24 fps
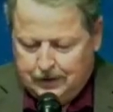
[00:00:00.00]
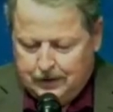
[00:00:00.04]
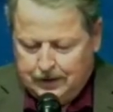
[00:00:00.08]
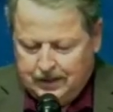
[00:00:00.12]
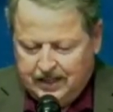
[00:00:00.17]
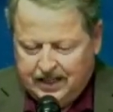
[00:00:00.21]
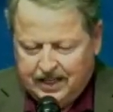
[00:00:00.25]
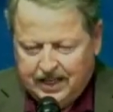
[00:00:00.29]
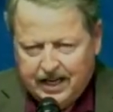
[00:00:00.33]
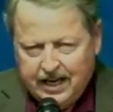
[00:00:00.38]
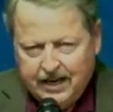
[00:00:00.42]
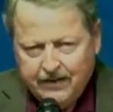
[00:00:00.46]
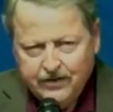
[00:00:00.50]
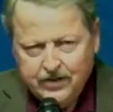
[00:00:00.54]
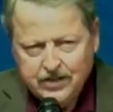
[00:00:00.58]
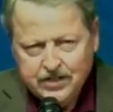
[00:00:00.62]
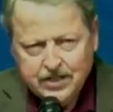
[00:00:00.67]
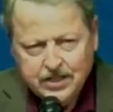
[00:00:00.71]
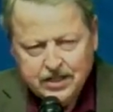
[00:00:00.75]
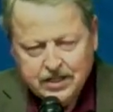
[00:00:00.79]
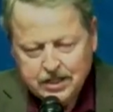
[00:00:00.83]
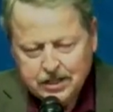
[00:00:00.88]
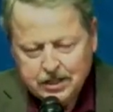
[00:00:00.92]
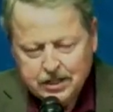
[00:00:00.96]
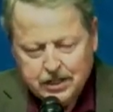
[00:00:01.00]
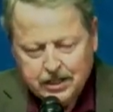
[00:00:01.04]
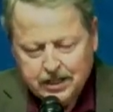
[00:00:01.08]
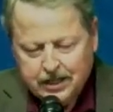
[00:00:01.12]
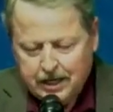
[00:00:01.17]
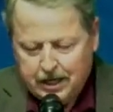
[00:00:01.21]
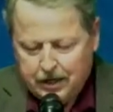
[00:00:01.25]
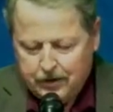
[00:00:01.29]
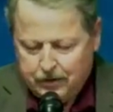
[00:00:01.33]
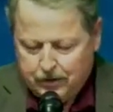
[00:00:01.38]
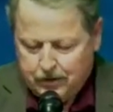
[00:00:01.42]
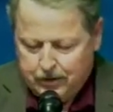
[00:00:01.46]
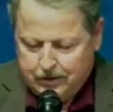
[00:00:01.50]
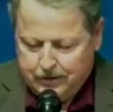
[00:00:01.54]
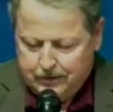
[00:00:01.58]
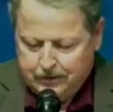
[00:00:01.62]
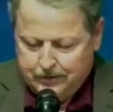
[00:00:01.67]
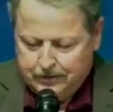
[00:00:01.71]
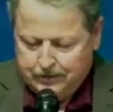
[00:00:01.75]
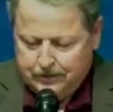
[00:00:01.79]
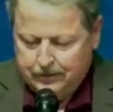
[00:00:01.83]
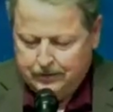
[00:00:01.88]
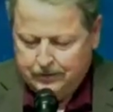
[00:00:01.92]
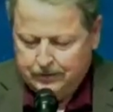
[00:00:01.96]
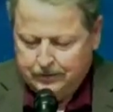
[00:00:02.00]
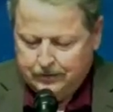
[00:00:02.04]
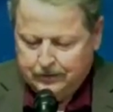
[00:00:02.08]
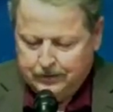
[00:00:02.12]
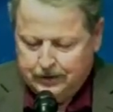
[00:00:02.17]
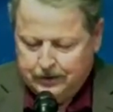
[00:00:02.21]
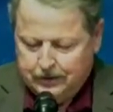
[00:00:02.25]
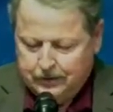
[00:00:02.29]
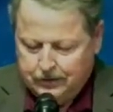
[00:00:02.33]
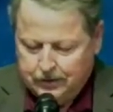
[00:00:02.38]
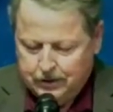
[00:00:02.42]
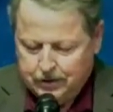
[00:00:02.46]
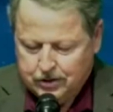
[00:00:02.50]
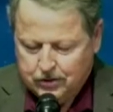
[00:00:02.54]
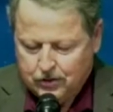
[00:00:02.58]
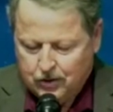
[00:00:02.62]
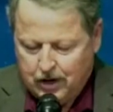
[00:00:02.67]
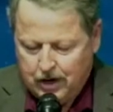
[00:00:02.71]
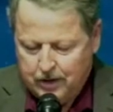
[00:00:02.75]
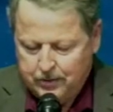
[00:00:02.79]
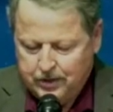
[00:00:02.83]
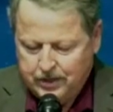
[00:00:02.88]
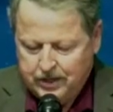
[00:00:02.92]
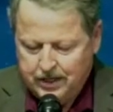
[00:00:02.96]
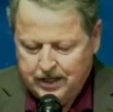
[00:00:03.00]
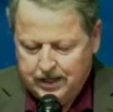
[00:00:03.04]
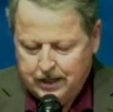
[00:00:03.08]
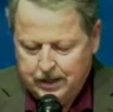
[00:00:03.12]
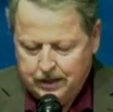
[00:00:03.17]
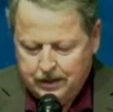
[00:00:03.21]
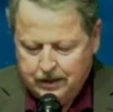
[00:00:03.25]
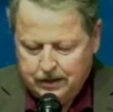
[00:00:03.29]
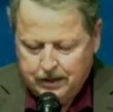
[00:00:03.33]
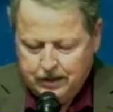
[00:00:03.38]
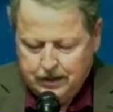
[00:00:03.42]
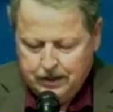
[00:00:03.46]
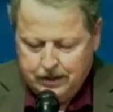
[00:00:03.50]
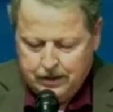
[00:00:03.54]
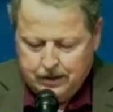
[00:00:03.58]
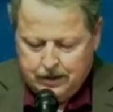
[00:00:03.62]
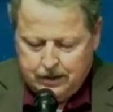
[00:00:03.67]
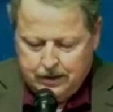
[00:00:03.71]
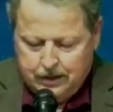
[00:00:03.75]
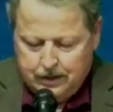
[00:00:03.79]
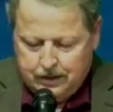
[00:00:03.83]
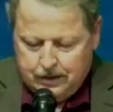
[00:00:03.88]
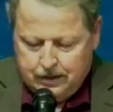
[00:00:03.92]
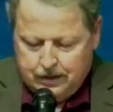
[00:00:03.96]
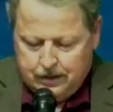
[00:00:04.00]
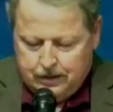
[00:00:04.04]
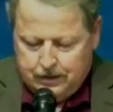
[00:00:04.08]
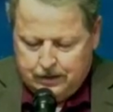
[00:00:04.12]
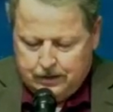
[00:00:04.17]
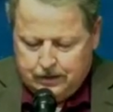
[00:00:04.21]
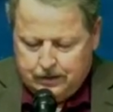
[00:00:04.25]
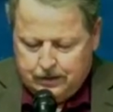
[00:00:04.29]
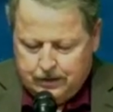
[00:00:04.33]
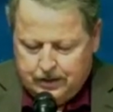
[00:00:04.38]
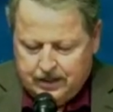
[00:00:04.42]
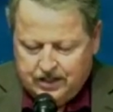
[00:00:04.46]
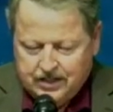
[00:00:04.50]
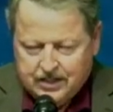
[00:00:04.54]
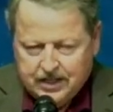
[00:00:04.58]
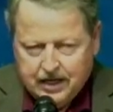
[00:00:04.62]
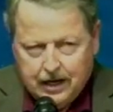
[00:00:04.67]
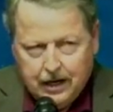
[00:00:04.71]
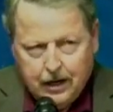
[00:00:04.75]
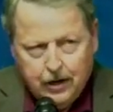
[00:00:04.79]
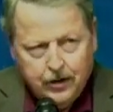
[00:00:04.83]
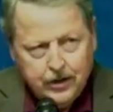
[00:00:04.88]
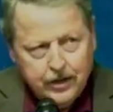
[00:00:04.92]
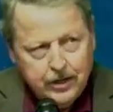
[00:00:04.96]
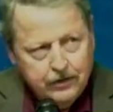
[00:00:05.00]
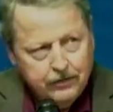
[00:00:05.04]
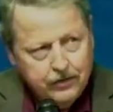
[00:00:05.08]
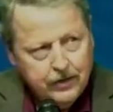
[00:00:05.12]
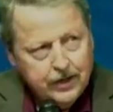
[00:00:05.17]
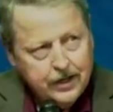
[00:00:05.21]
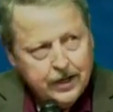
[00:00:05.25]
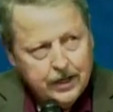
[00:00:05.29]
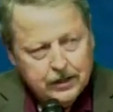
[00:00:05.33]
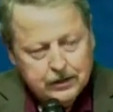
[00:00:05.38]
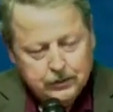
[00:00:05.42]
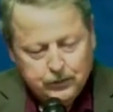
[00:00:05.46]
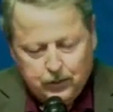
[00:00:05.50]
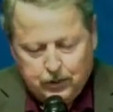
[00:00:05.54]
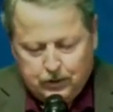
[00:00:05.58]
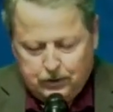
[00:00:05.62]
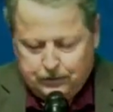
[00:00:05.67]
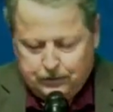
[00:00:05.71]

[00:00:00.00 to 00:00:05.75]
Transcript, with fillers: canvases it together, describing the entirety of the gospel.